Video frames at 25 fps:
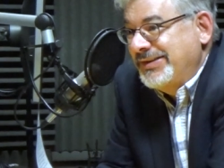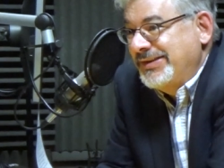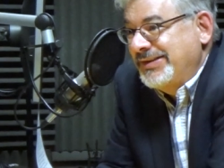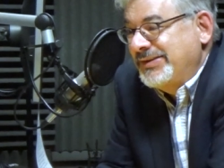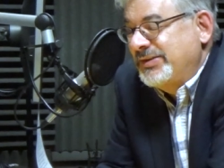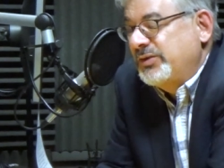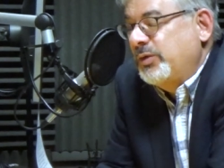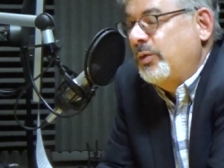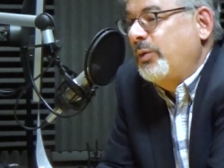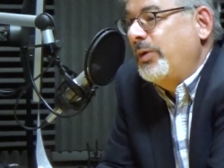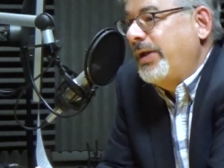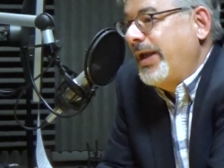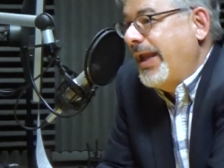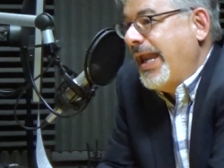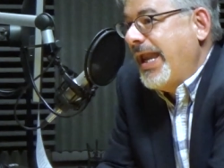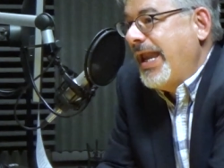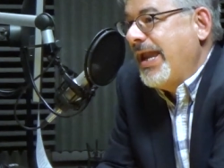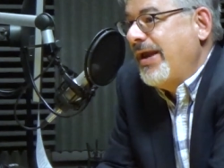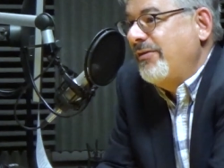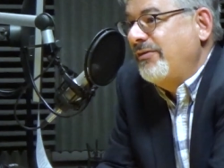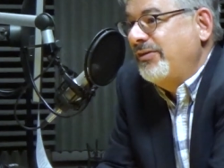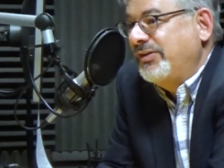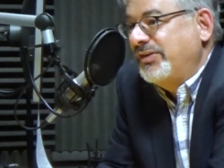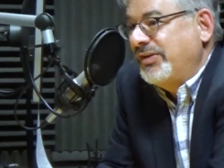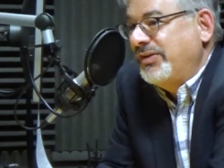So what you
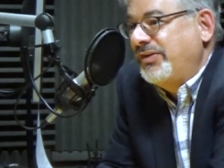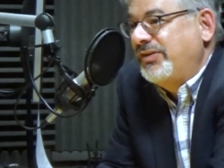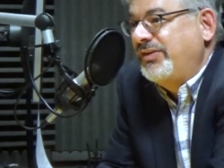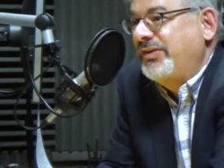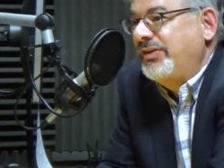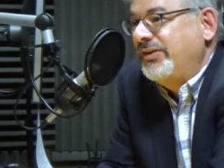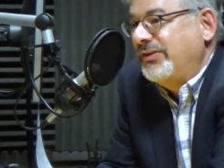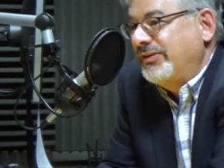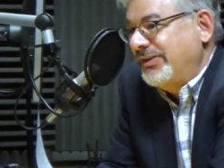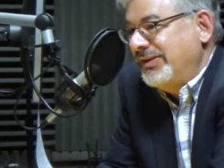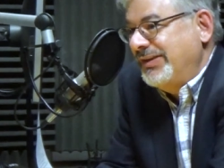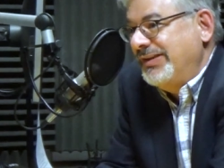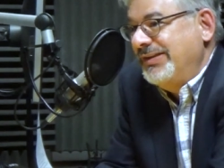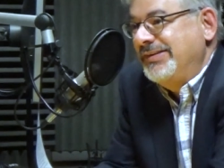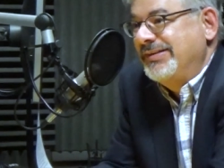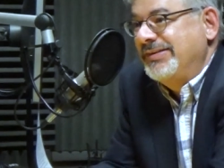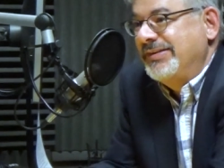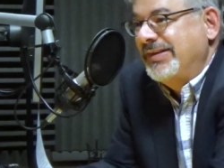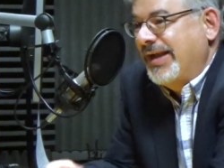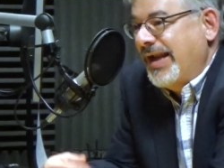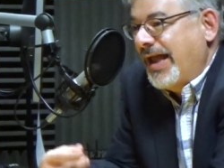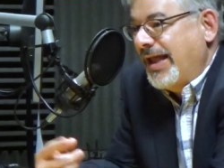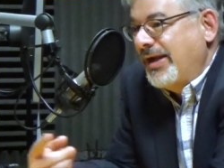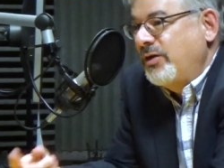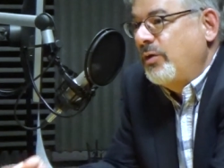have is a series,
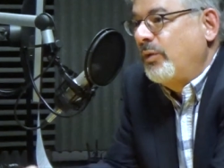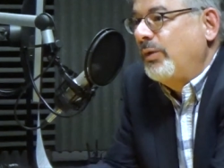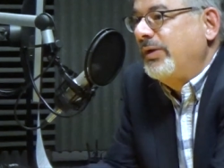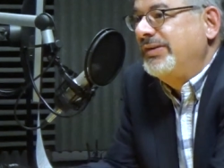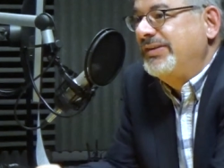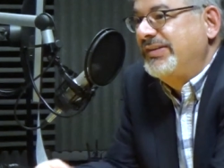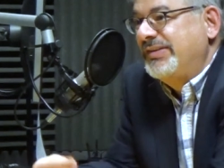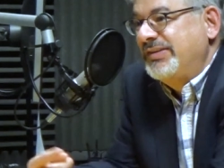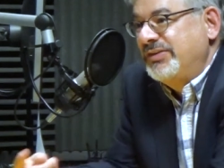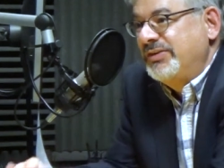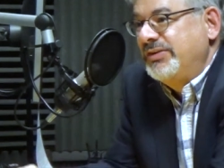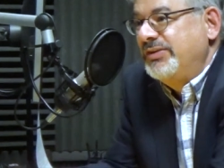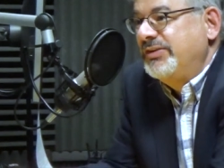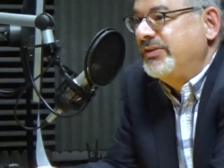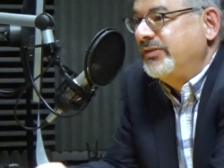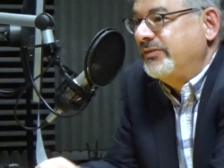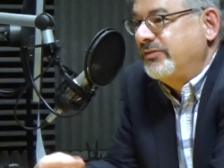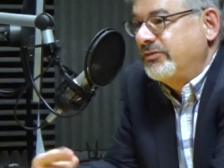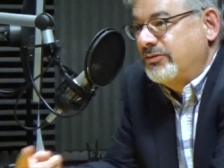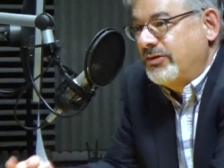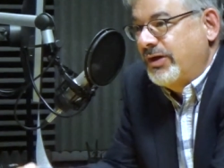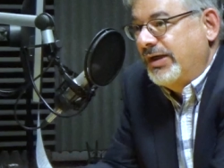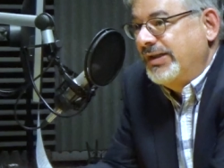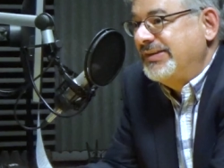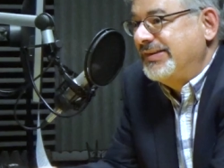an ongoing series
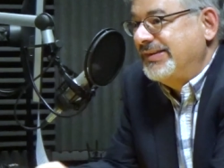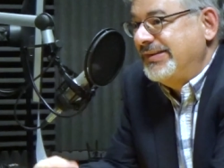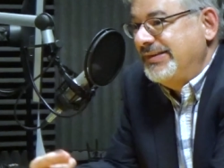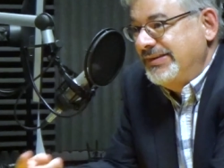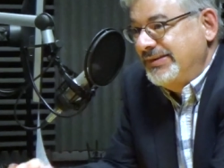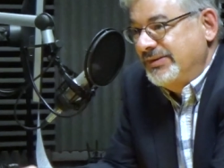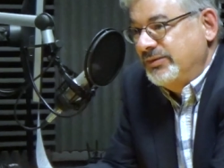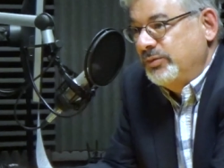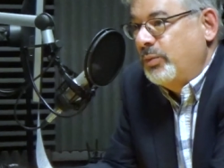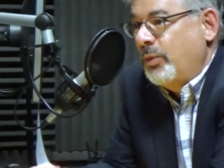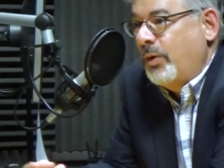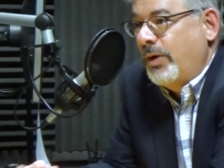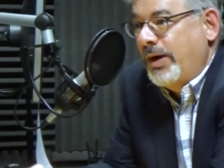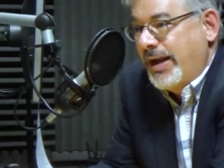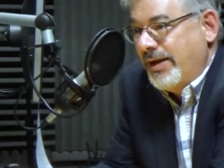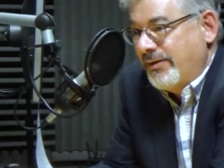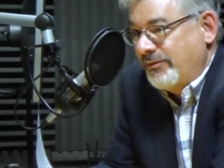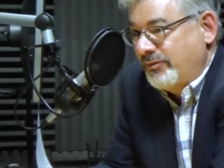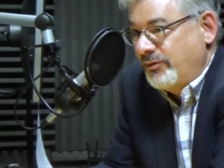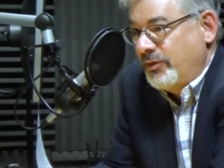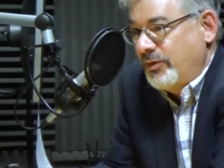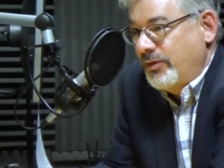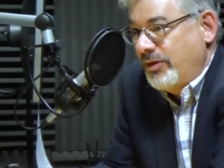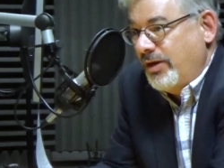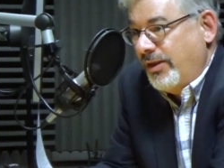of crises, one
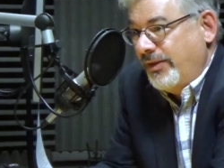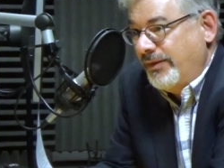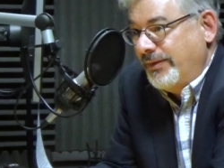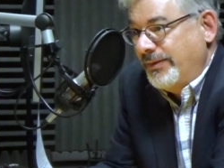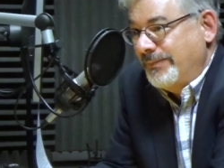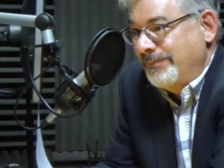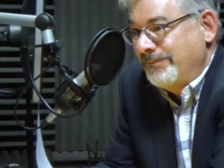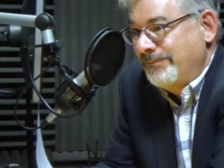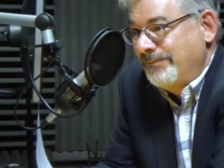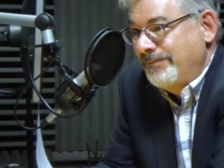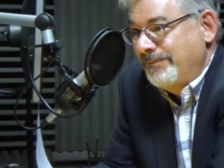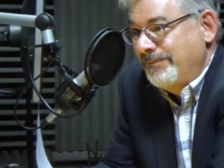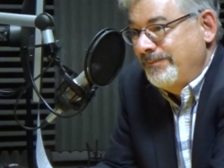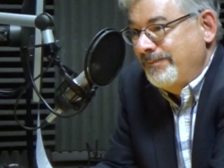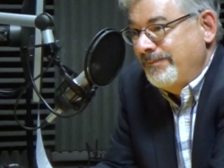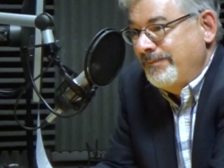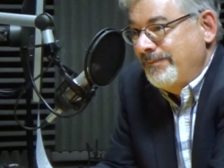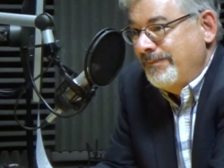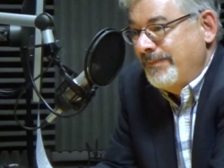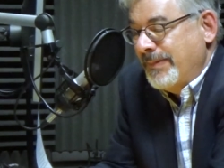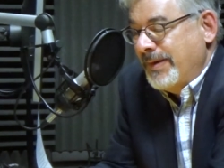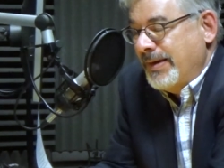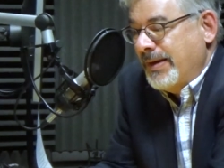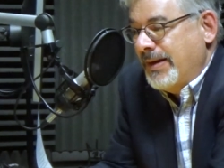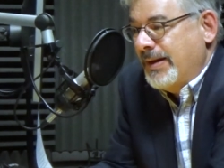after another.
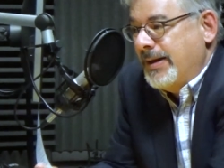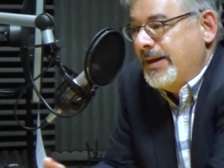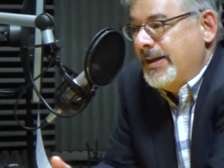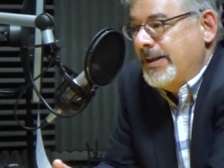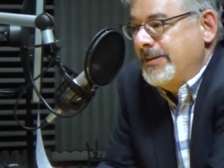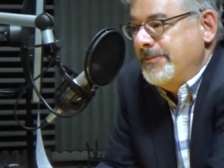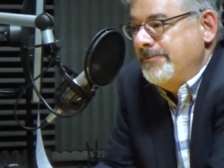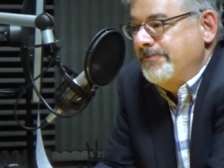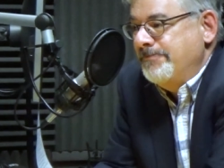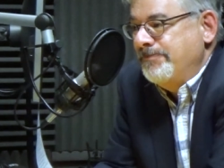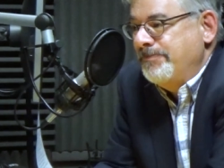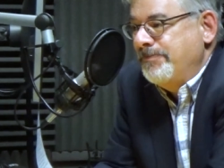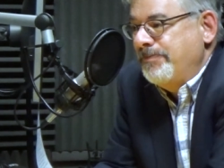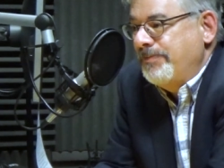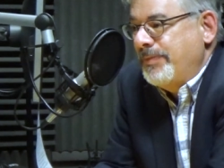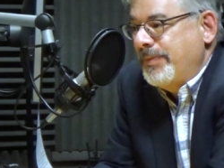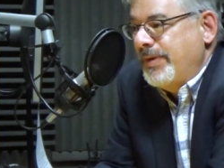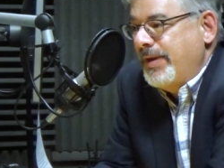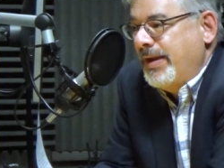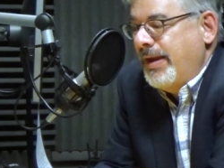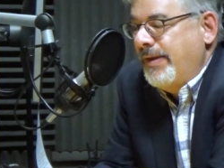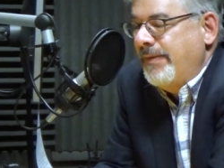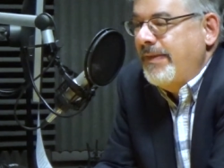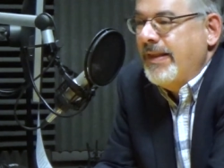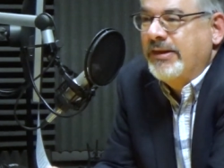Mm-hmm. Um,
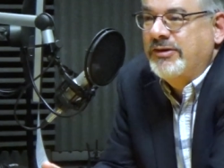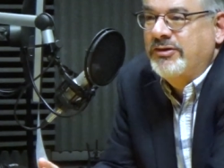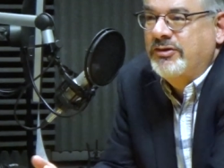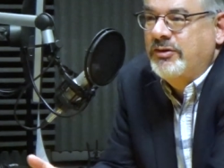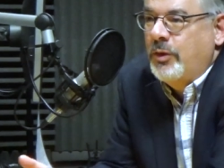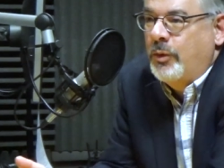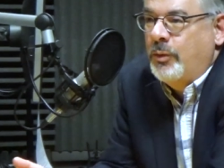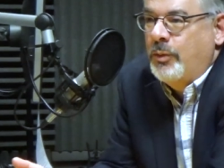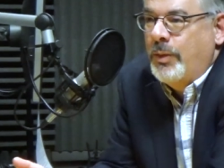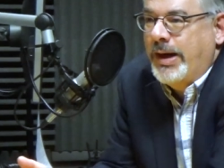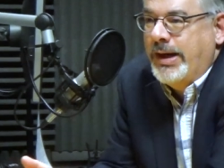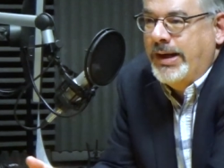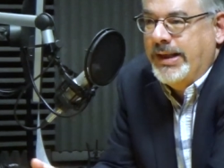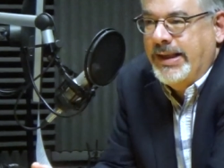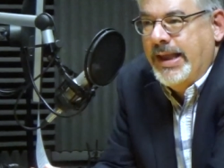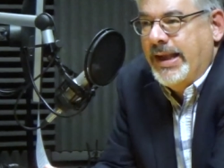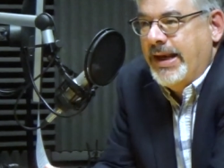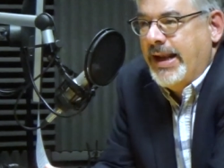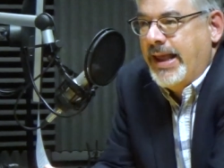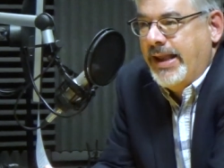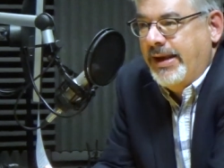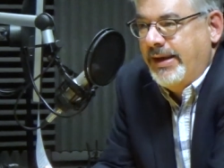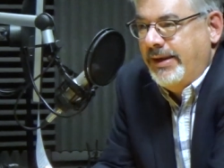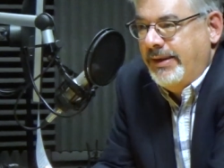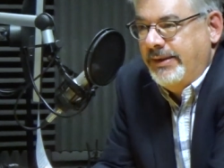and that's no way to get
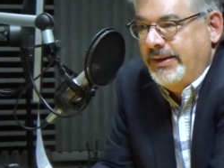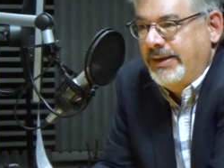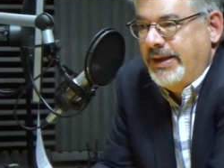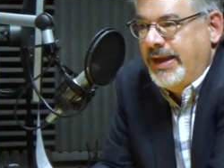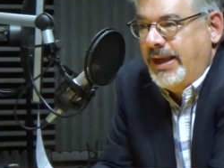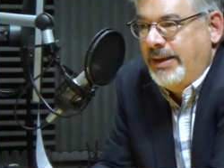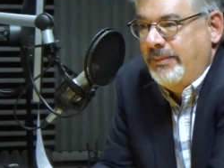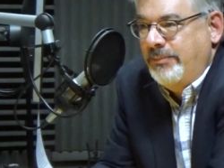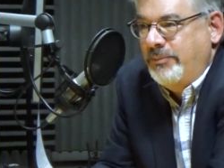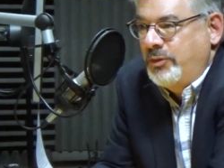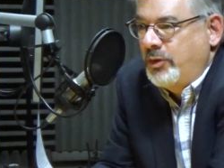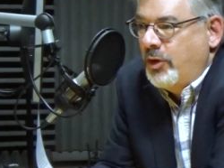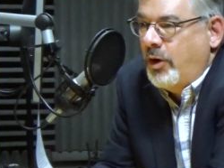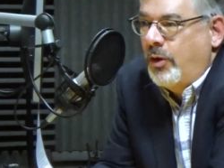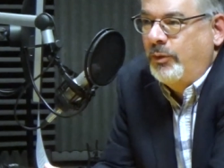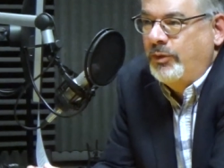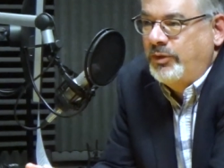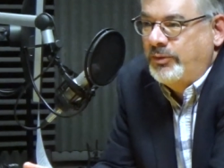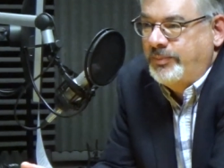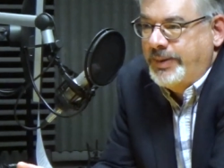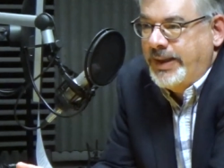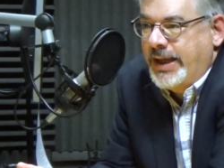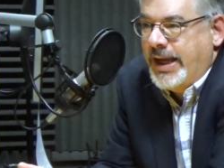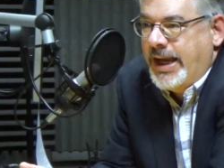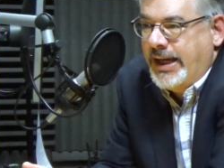ahead of the game. You're
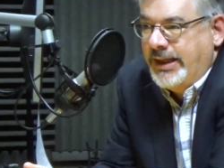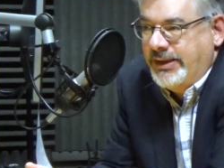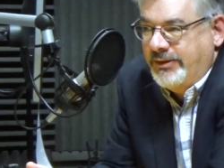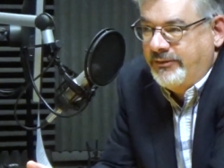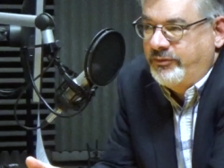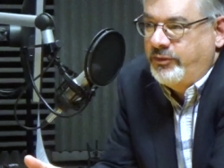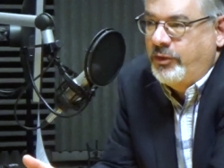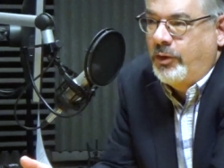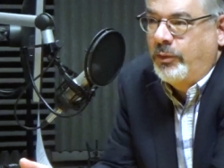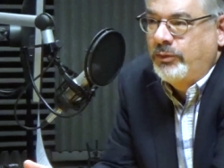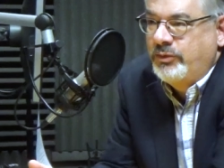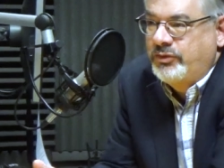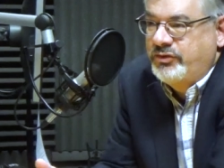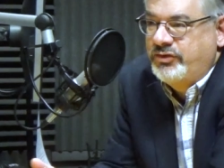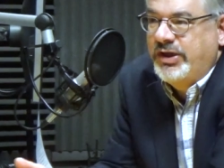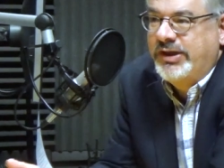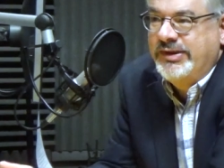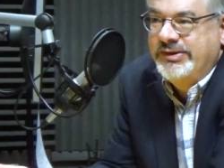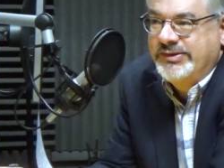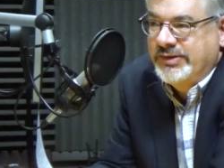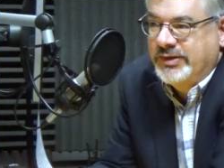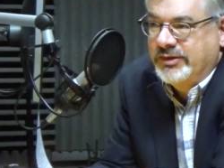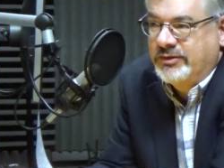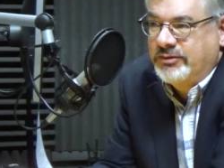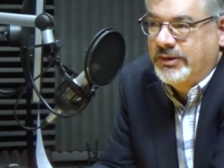always behind. If you're always
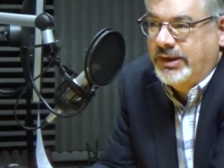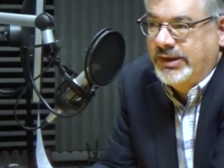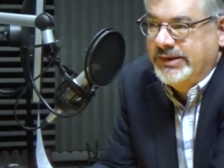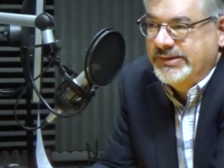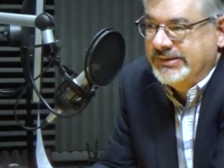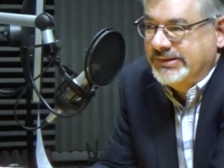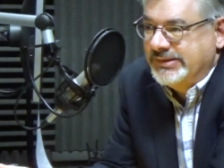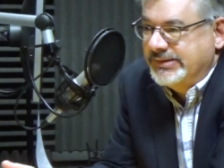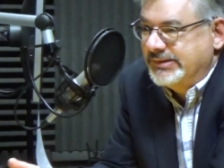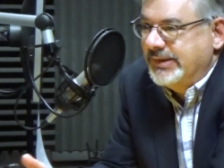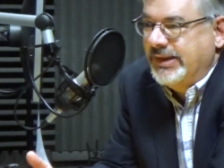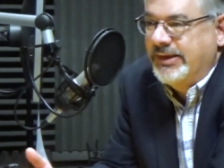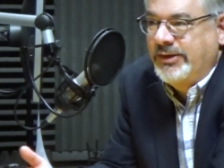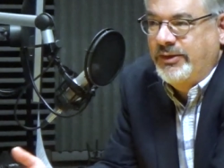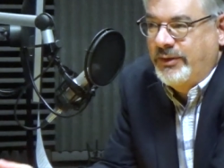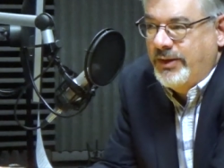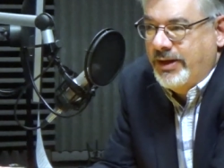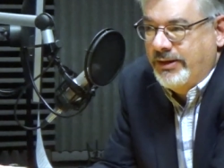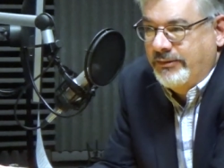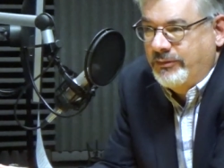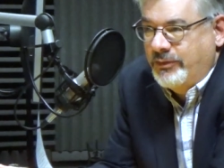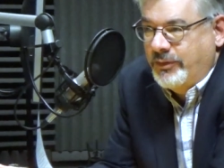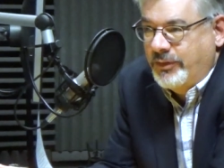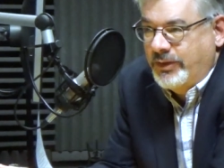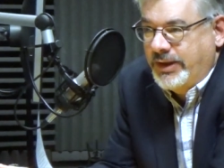chasing the crisis, then you're
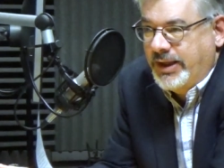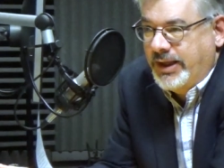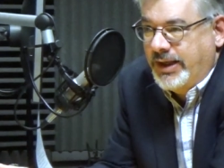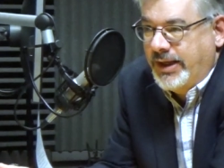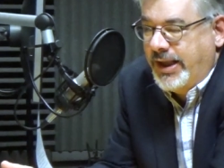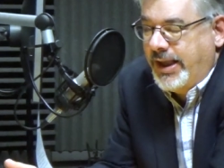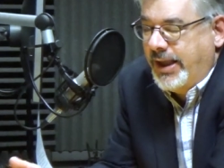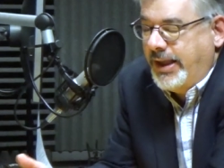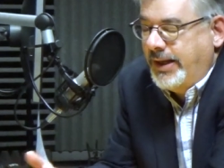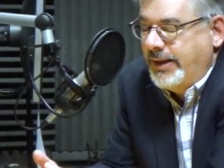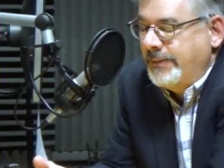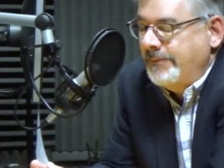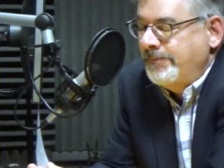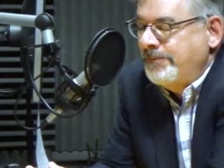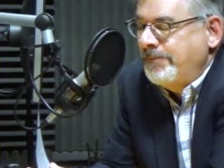never going to get ahead.